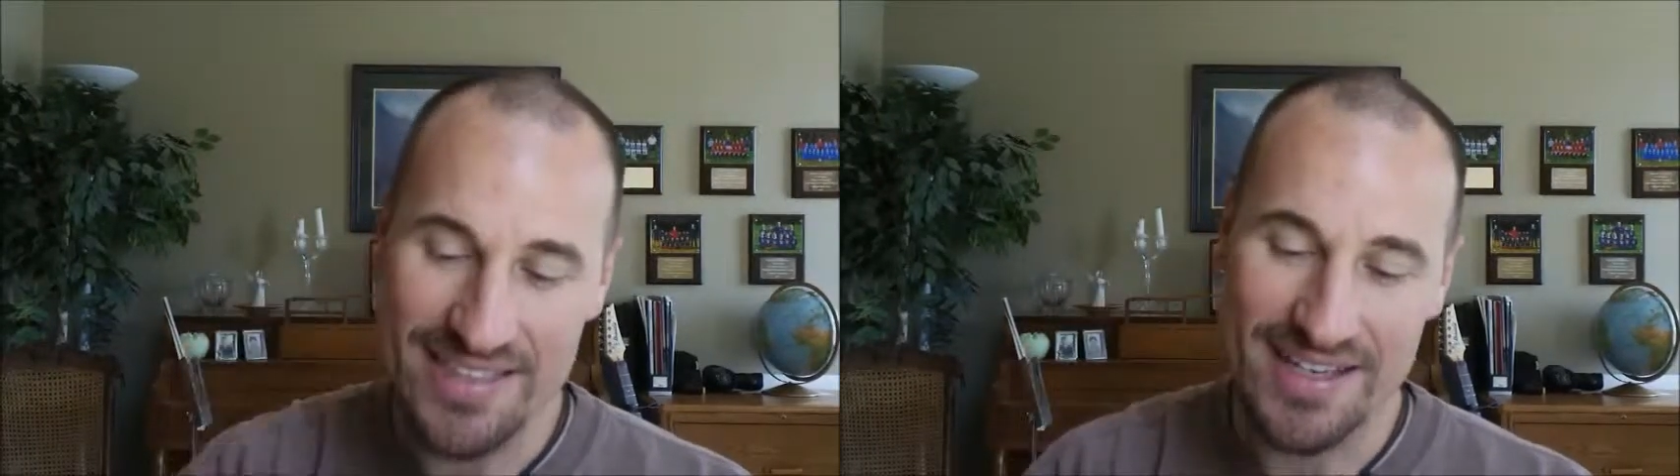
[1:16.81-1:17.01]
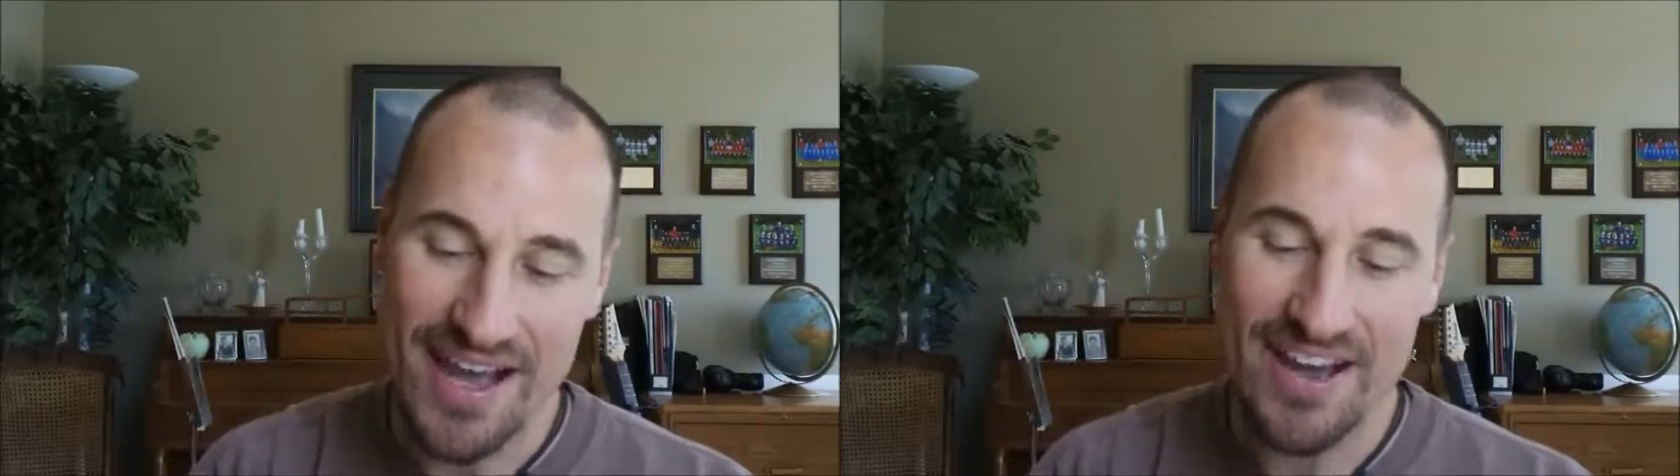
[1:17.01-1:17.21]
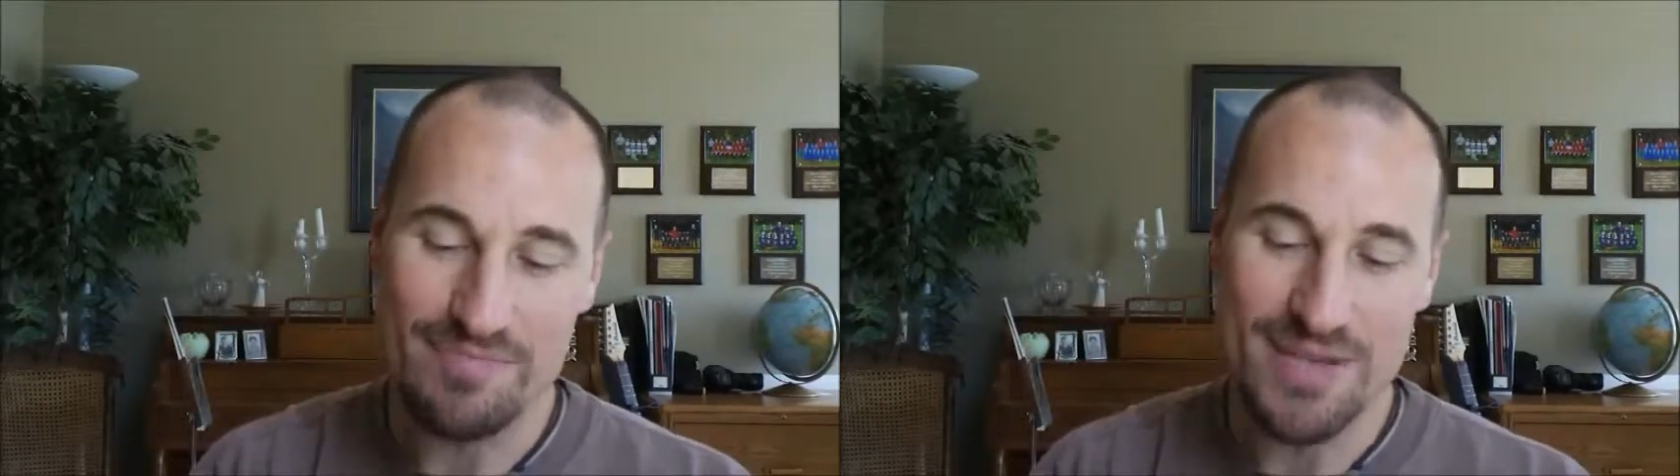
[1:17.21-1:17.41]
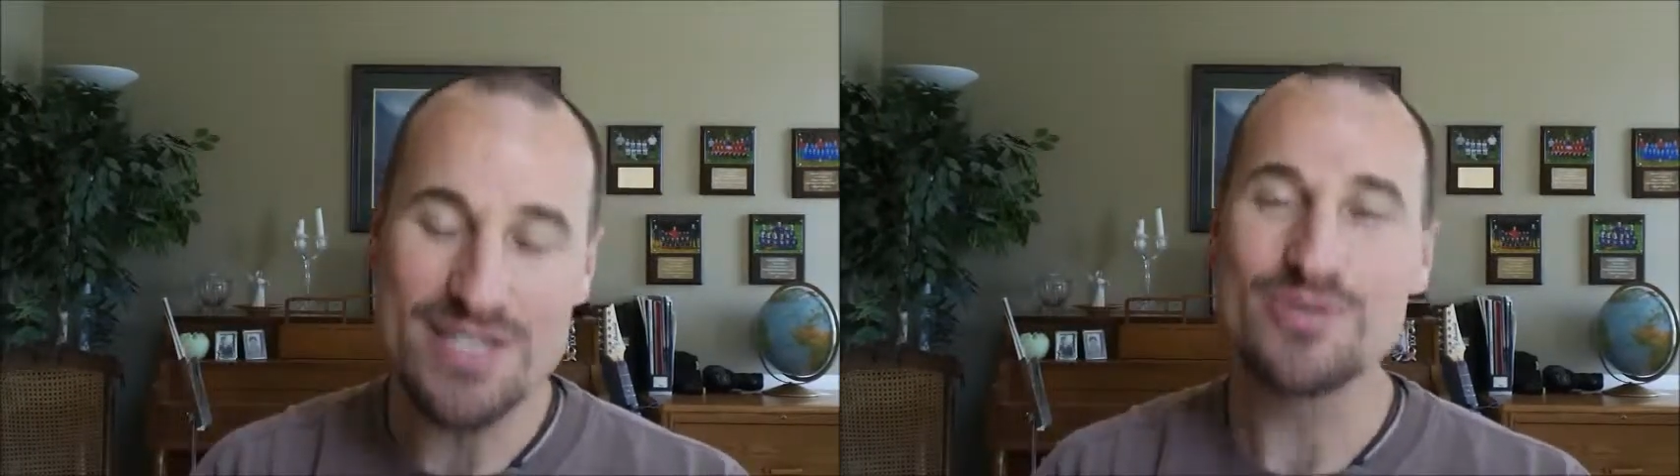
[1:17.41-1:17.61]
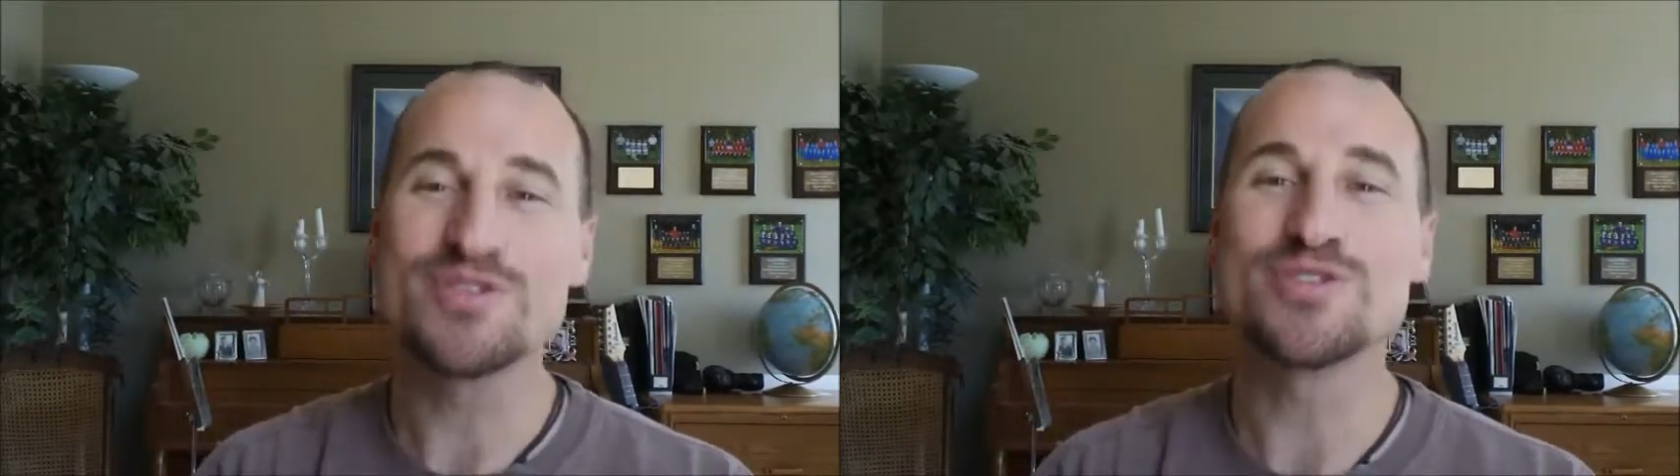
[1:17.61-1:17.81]
the God of
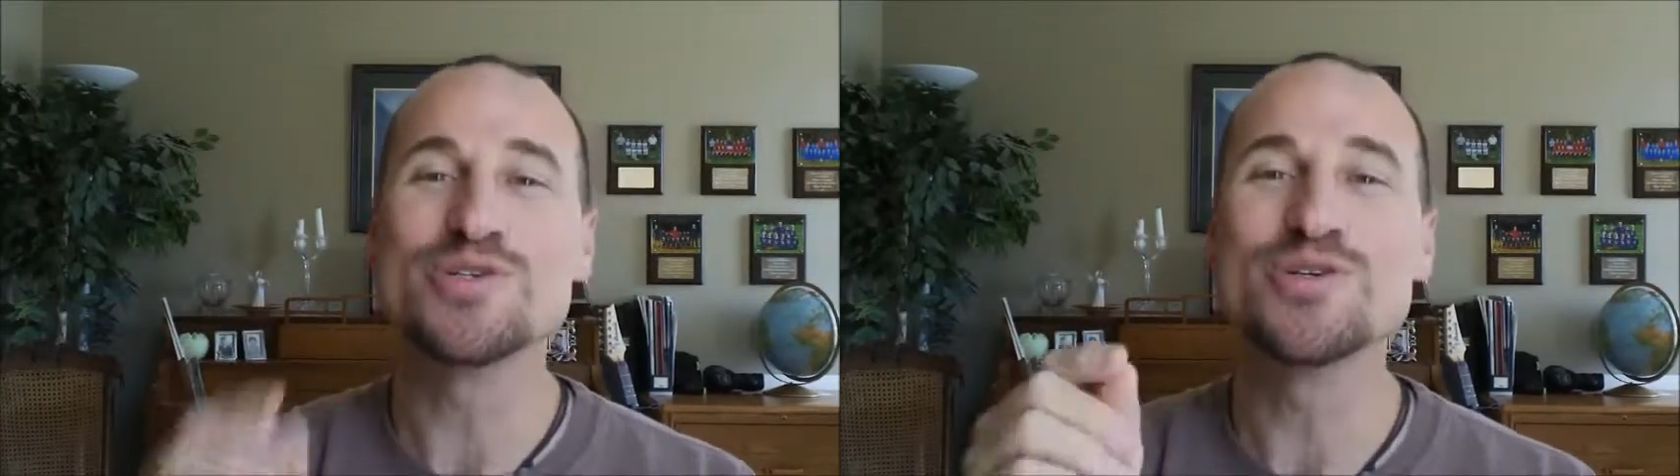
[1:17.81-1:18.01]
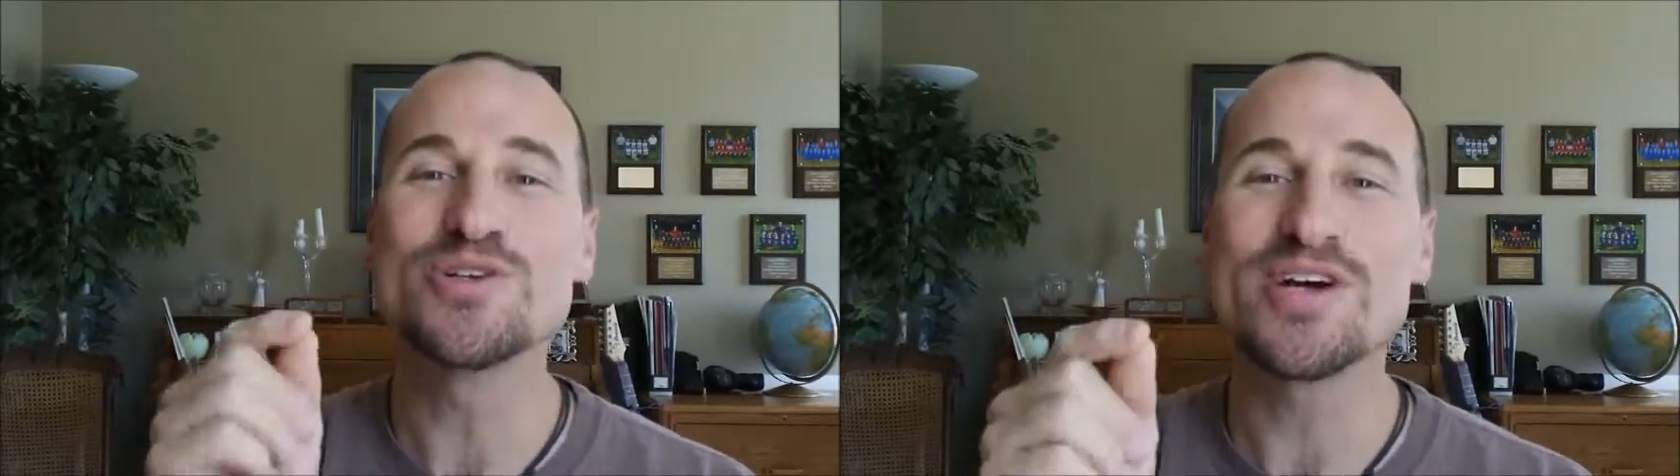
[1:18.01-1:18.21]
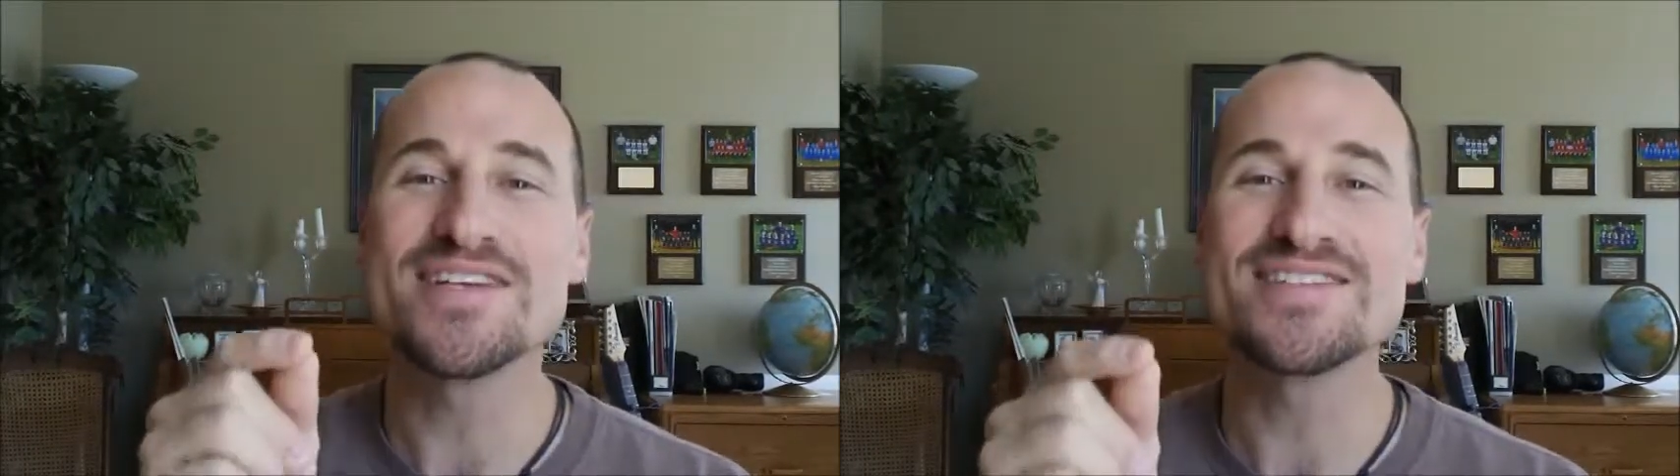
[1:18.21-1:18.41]
peace, will soon crush